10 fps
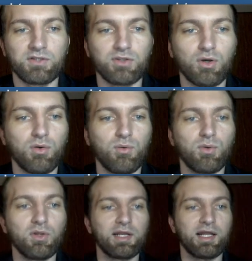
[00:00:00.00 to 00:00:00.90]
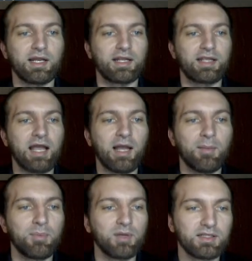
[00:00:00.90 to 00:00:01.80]
So we're looking at a
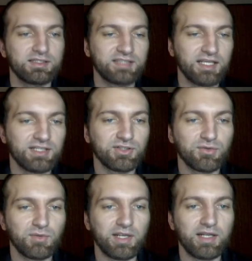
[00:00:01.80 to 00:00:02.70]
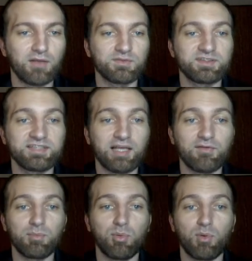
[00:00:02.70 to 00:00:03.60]
capitalization rate of
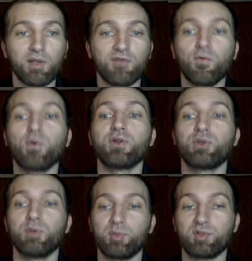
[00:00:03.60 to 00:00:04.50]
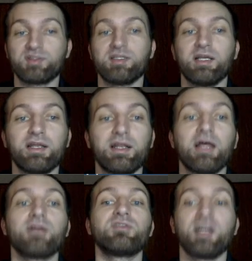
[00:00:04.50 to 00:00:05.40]
7.43%.
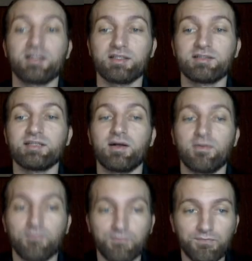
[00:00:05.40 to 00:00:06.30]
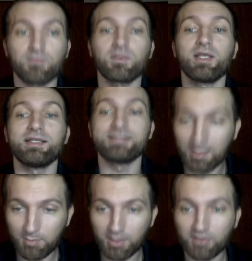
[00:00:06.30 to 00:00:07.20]
Now check this out. Is
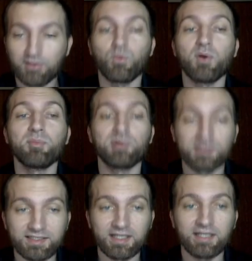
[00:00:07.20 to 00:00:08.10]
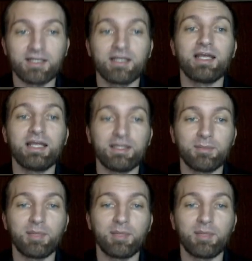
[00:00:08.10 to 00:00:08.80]
that better than 1% in the